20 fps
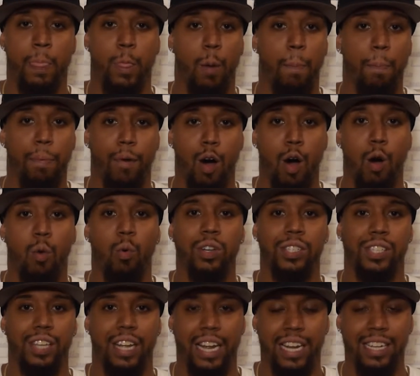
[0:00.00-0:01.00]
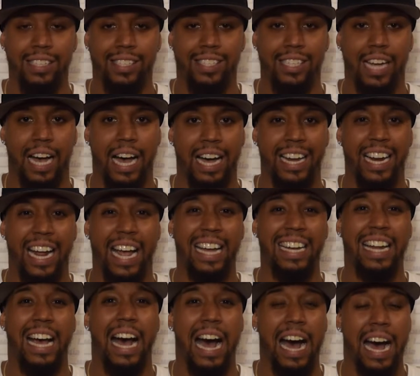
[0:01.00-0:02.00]
The ball was inside
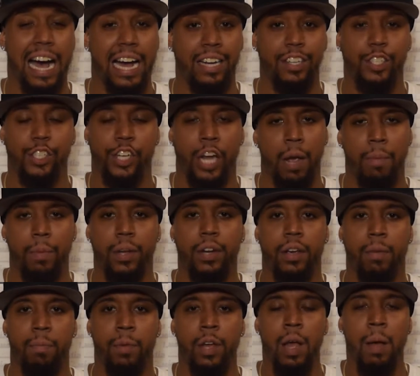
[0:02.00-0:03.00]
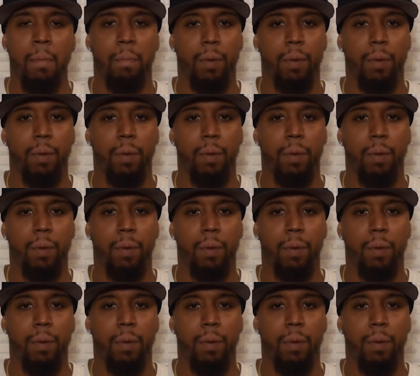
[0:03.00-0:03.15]
and high, jamming him,